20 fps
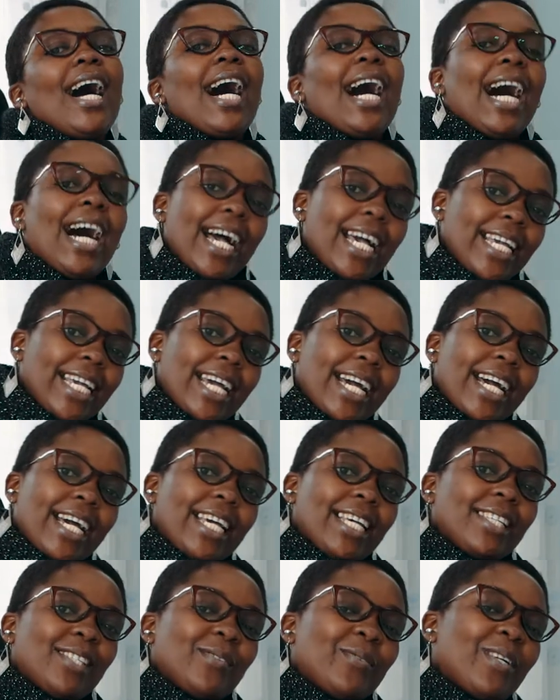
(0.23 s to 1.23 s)
Hi
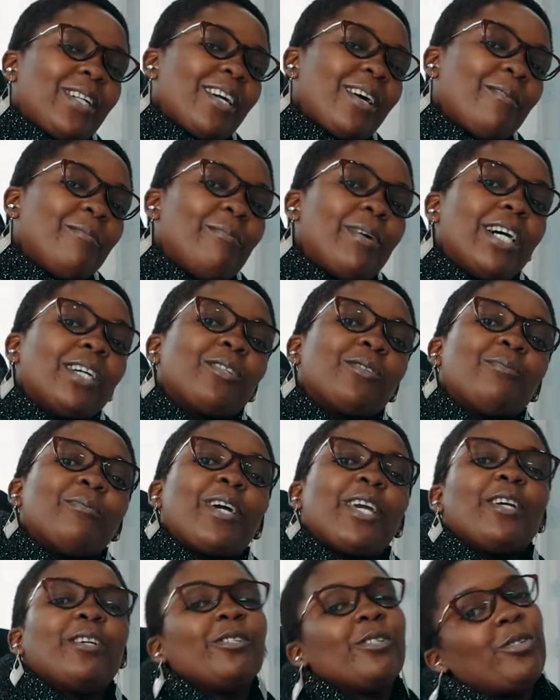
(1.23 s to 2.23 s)
guys, welcome back to my
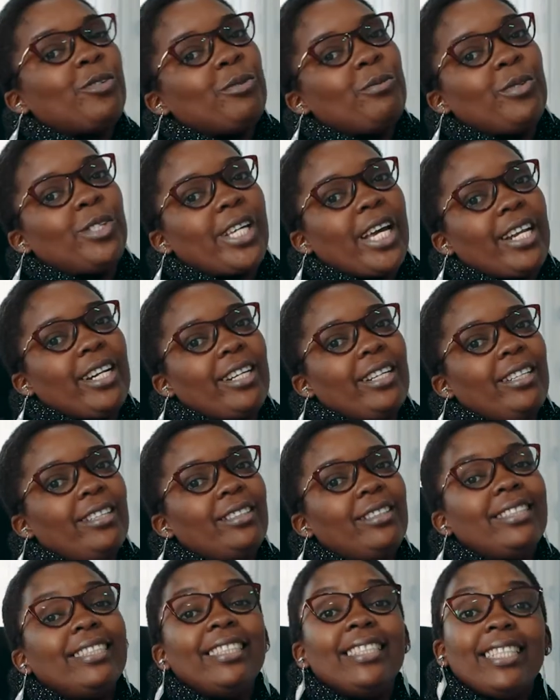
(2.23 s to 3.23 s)
YouTube
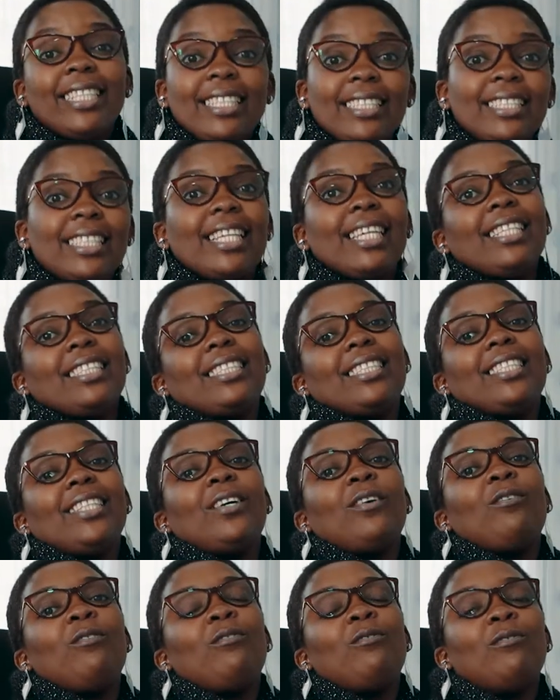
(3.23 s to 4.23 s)
channel. This is
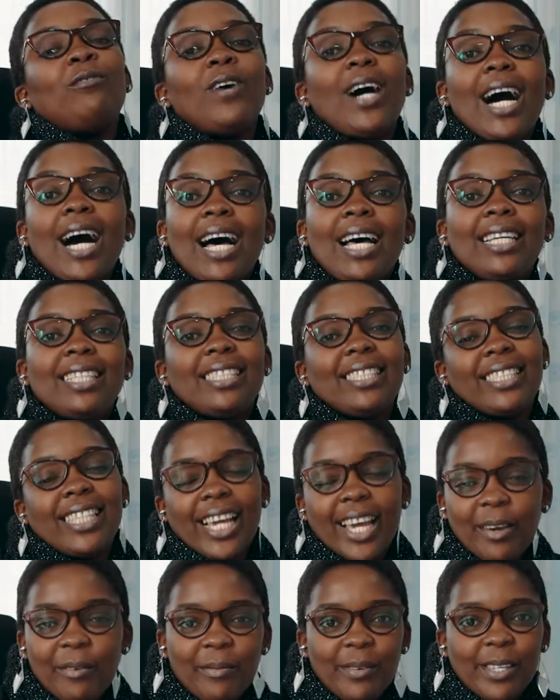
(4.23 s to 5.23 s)
the first
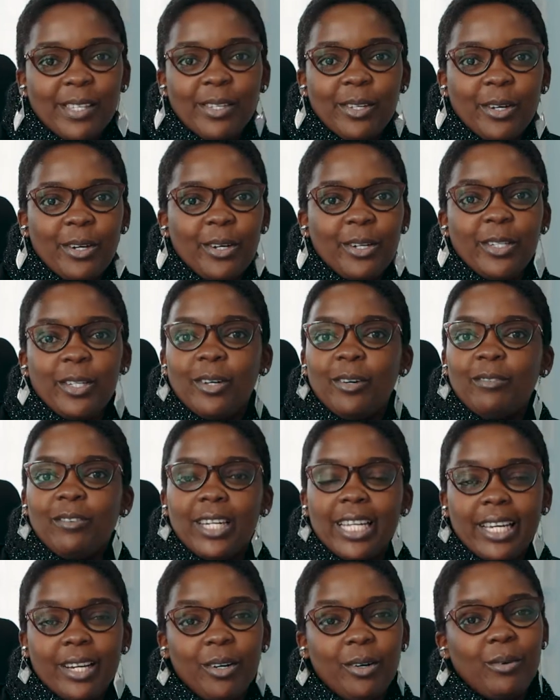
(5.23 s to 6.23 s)
episode of
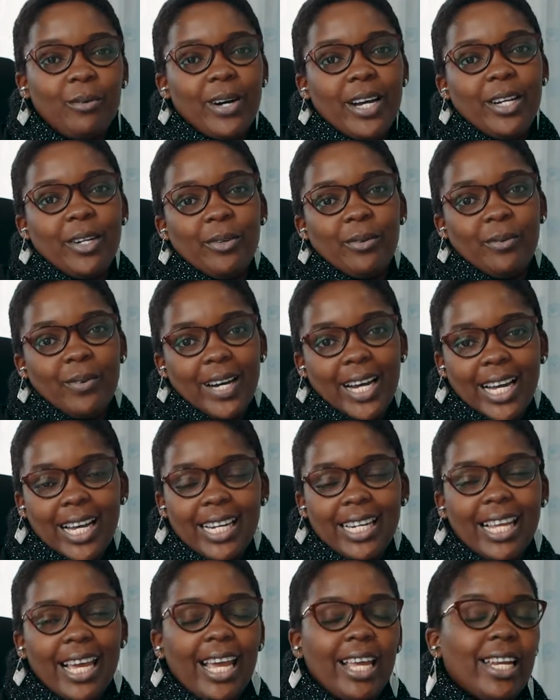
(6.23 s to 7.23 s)
Legal 101
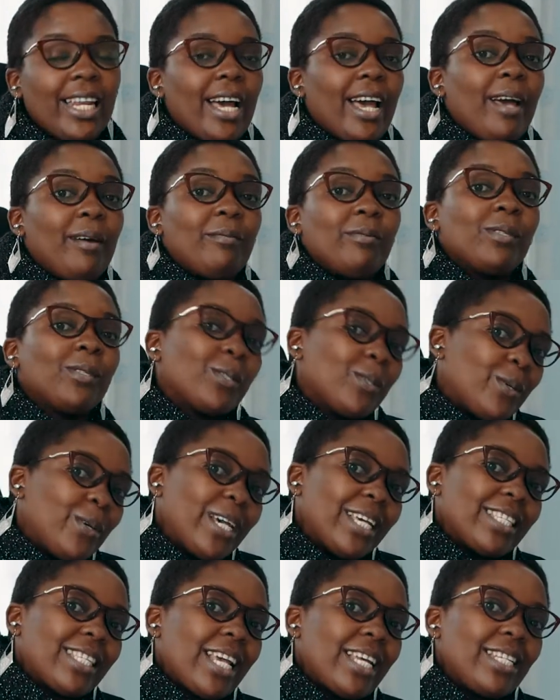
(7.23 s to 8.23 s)
and I am so
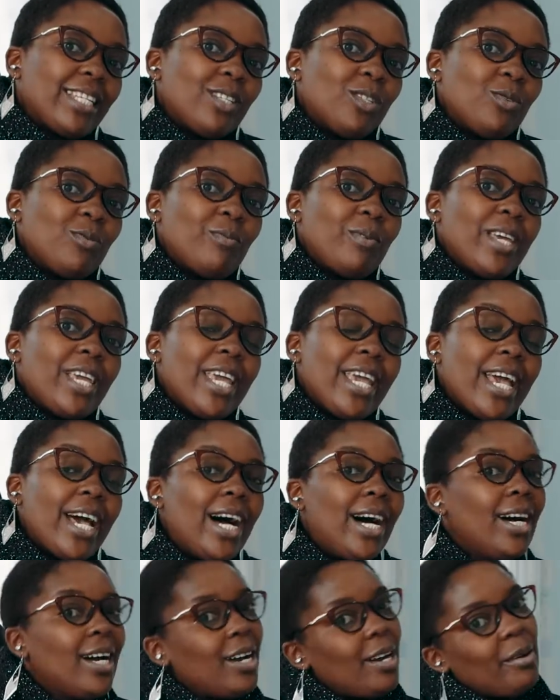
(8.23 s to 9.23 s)
excited to be
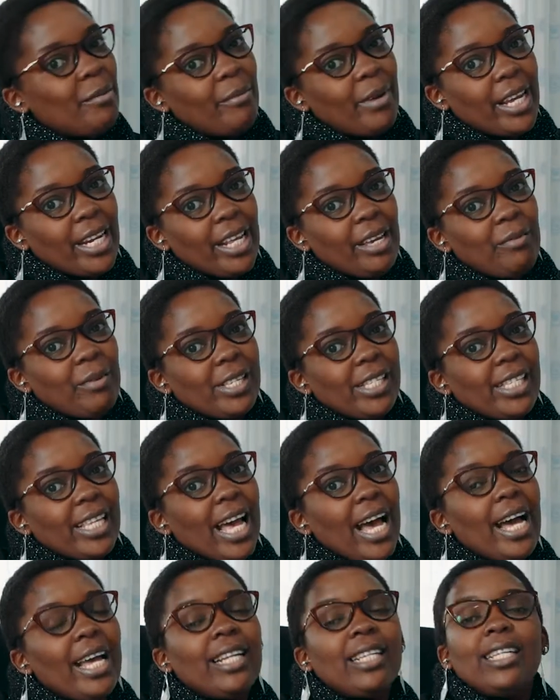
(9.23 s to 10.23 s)
here. My name is
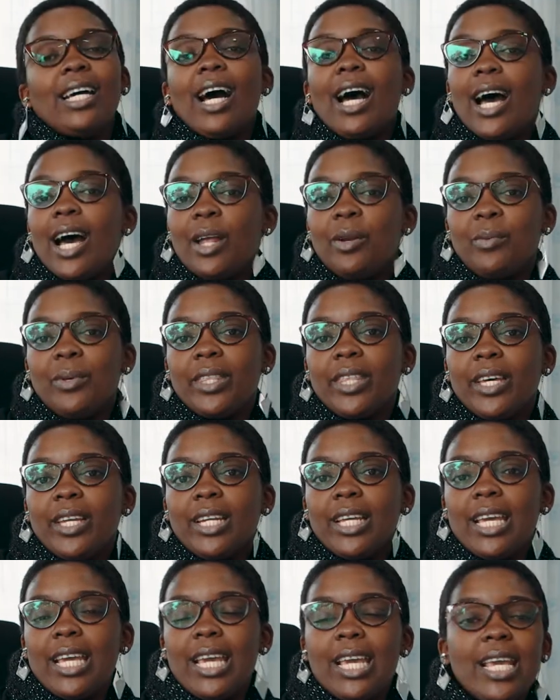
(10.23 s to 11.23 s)
Anne with
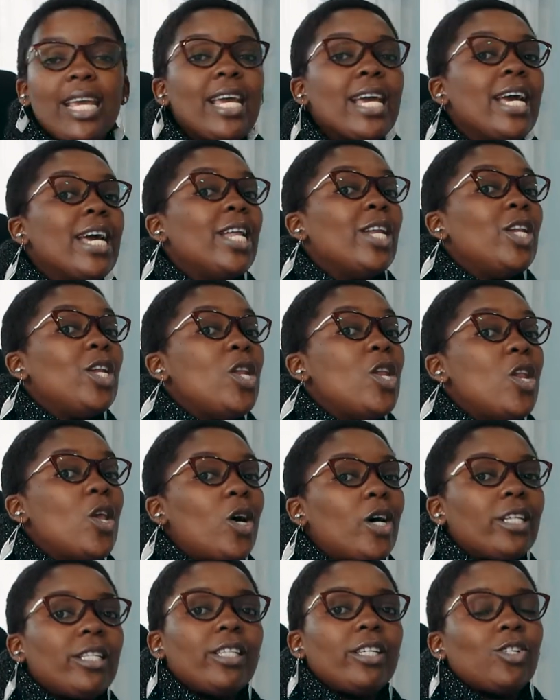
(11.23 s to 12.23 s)
an E,
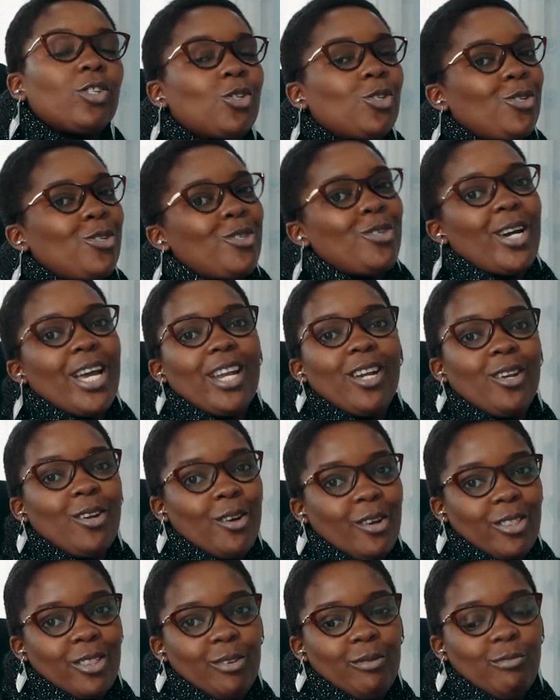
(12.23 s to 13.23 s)
not the show and
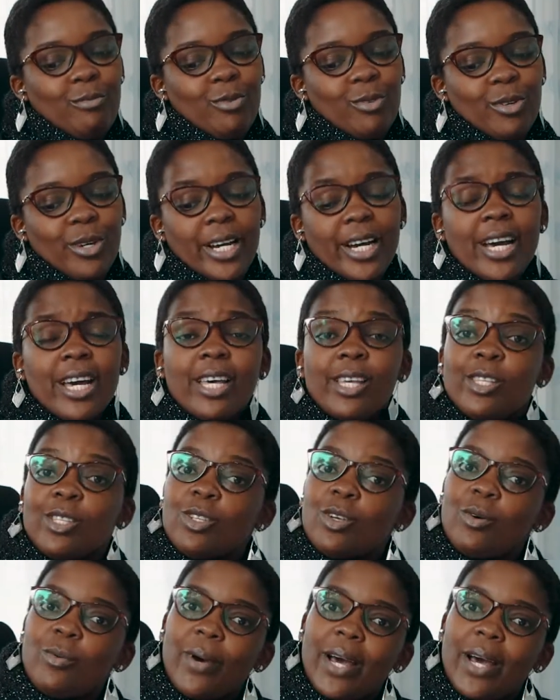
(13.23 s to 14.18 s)
not the book. So